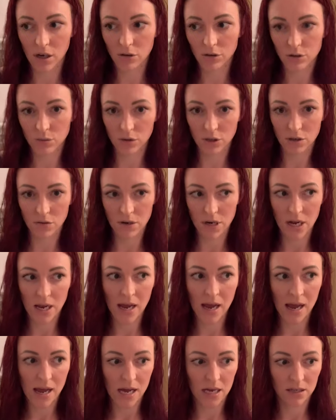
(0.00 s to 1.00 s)
were doing it
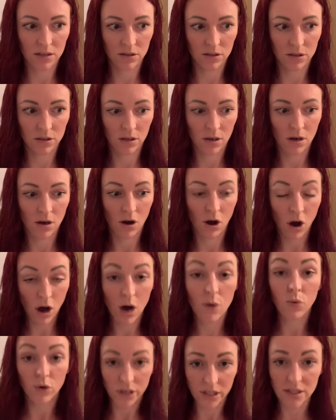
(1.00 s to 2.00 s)
and I
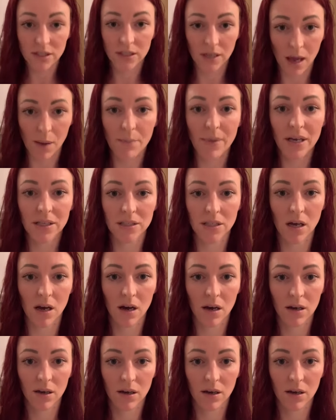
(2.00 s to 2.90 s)
wanted to get better.